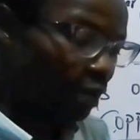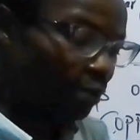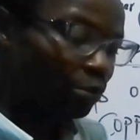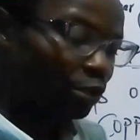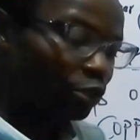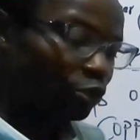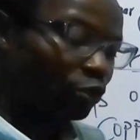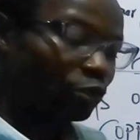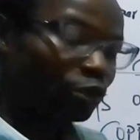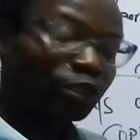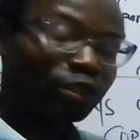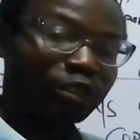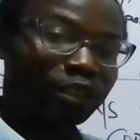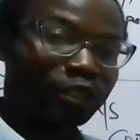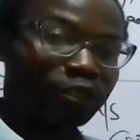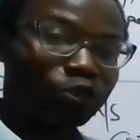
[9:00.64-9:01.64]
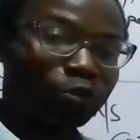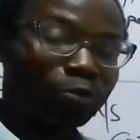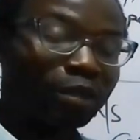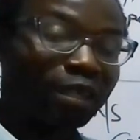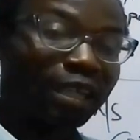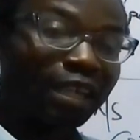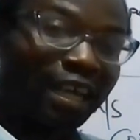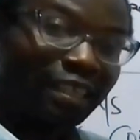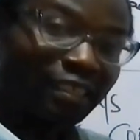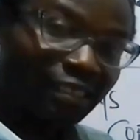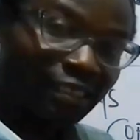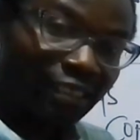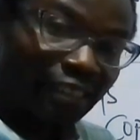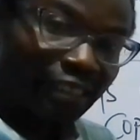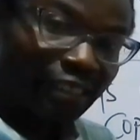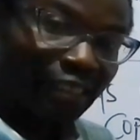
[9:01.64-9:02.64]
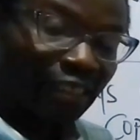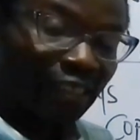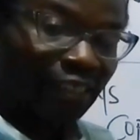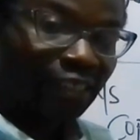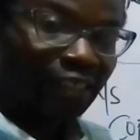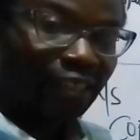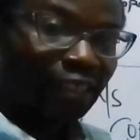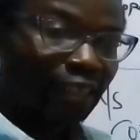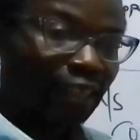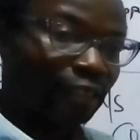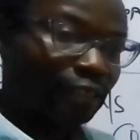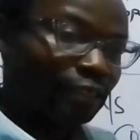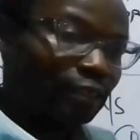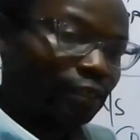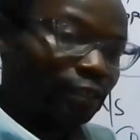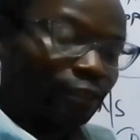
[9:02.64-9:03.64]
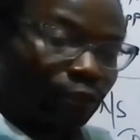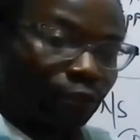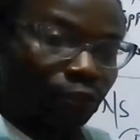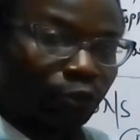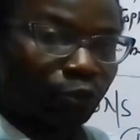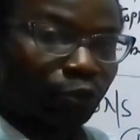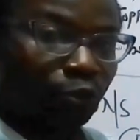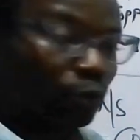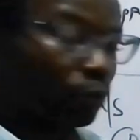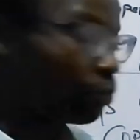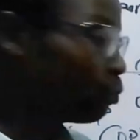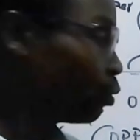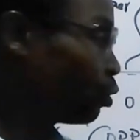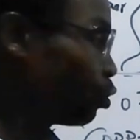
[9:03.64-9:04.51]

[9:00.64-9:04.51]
ability of the skin to be elastic and to go.